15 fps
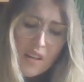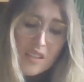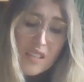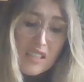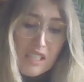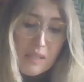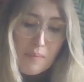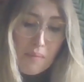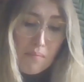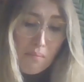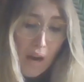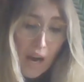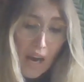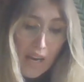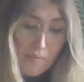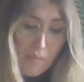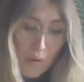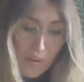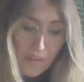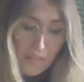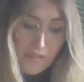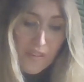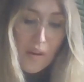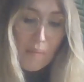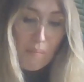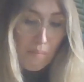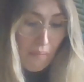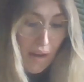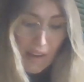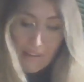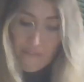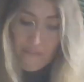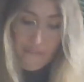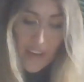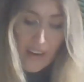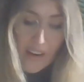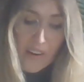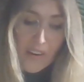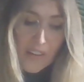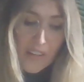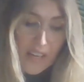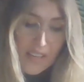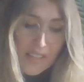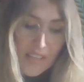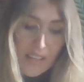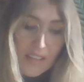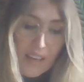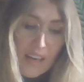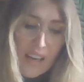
This has been my motive, my fair cousin,